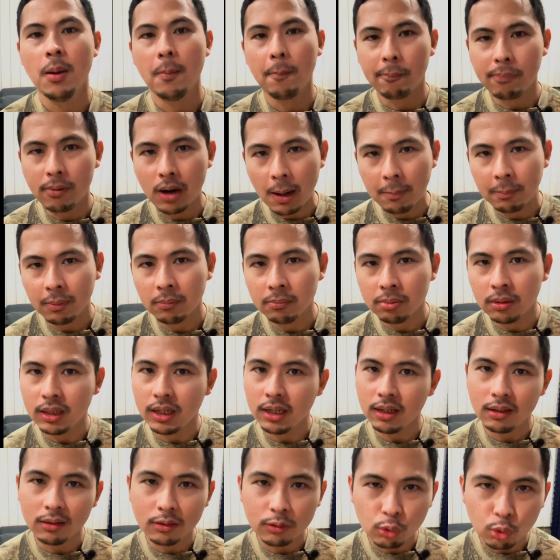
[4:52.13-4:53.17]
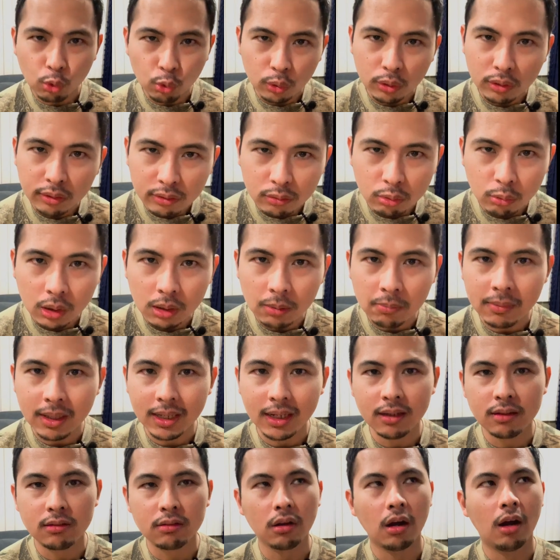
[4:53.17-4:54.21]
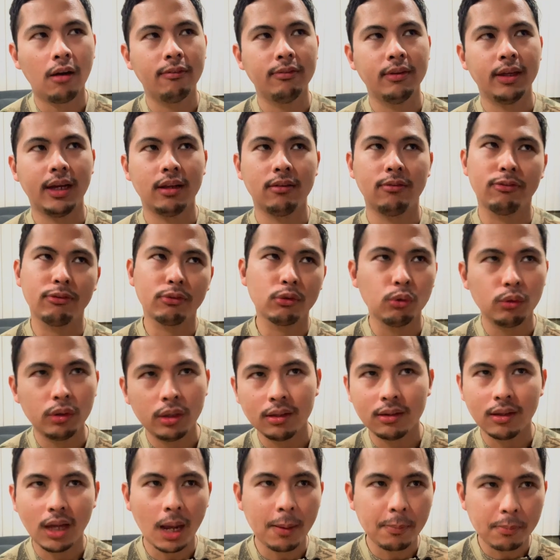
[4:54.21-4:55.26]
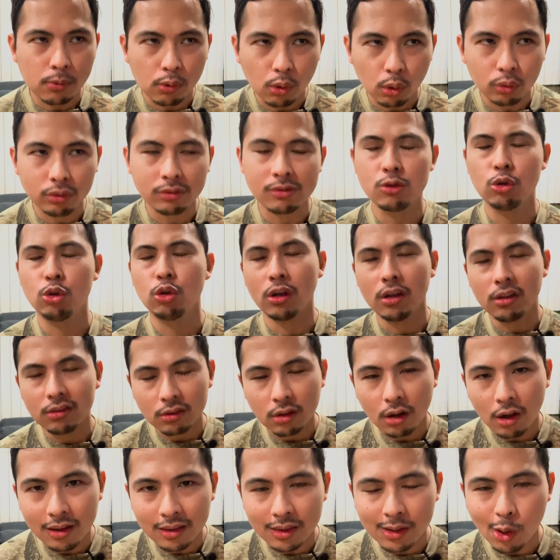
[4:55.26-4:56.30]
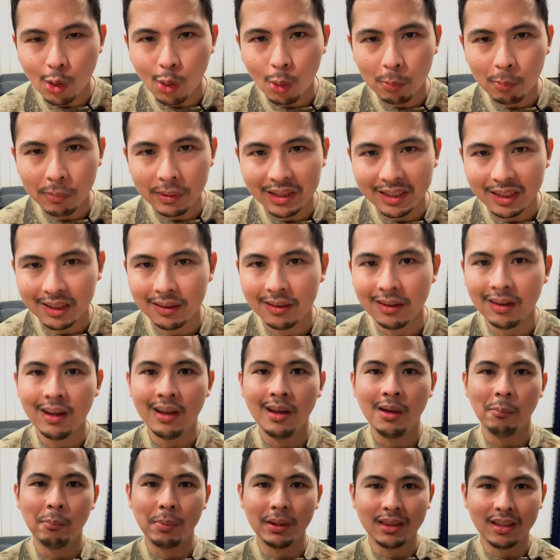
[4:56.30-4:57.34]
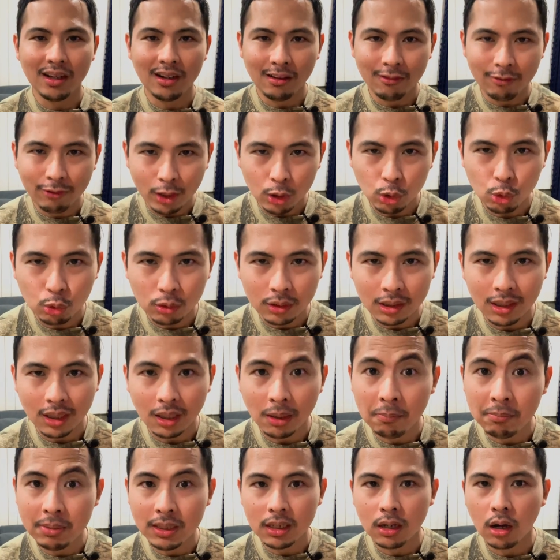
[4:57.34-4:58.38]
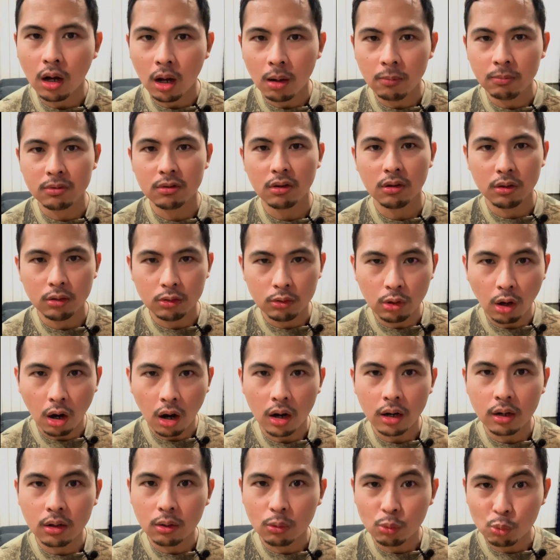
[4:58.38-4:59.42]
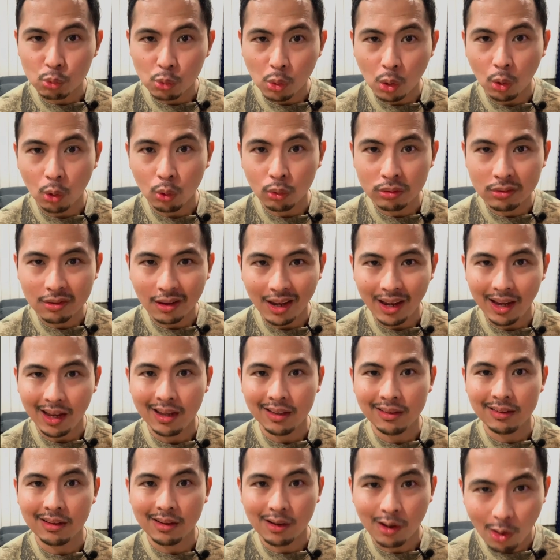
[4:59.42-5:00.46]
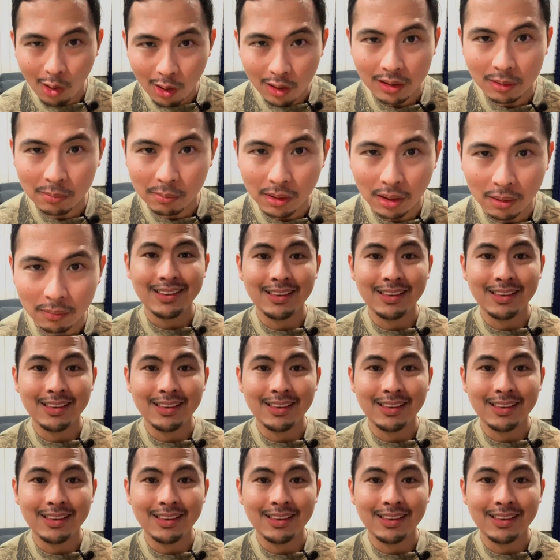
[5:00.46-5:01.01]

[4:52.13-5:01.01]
Probably 2 to 3 minutes of that fruity type rose just on the opening, but then eventually it becomes dark rose and cardamom.